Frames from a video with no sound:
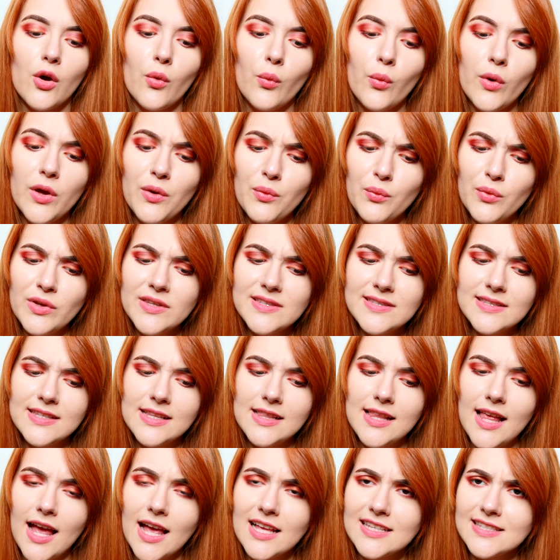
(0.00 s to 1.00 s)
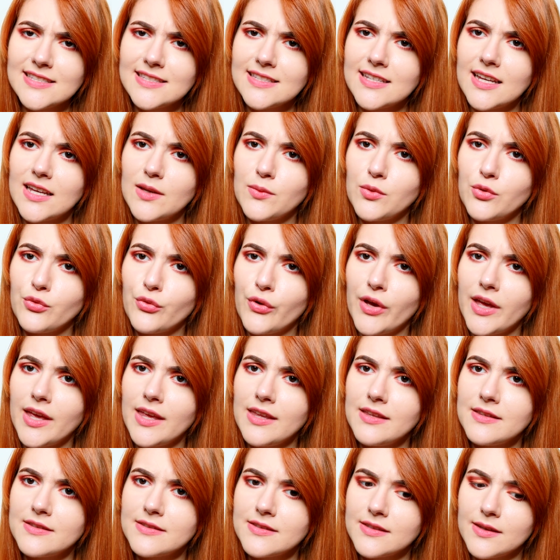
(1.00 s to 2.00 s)
"When was the last time you
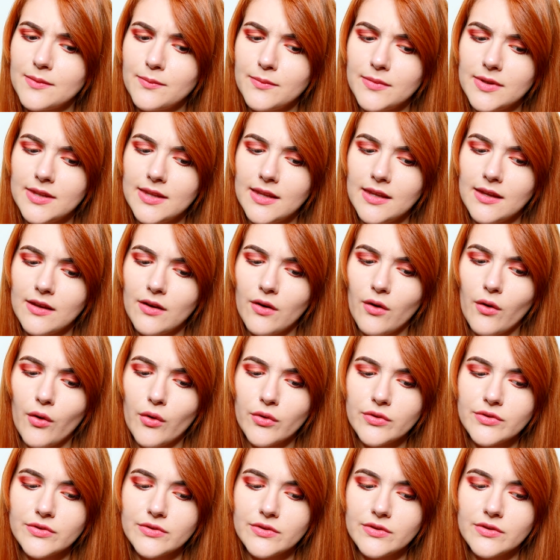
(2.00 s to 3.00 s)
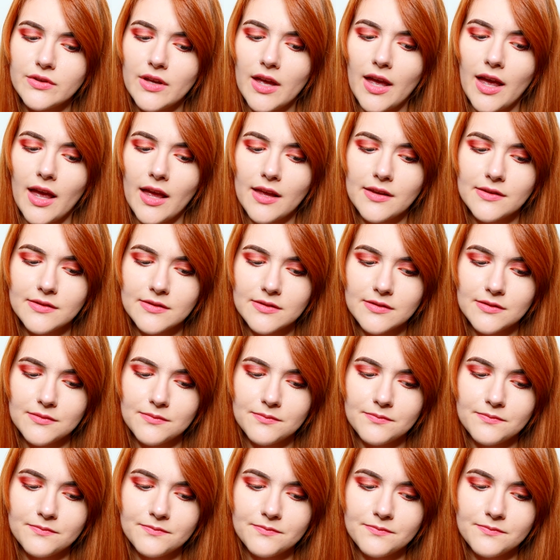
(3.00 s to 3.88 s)
ate something?" Austin asked.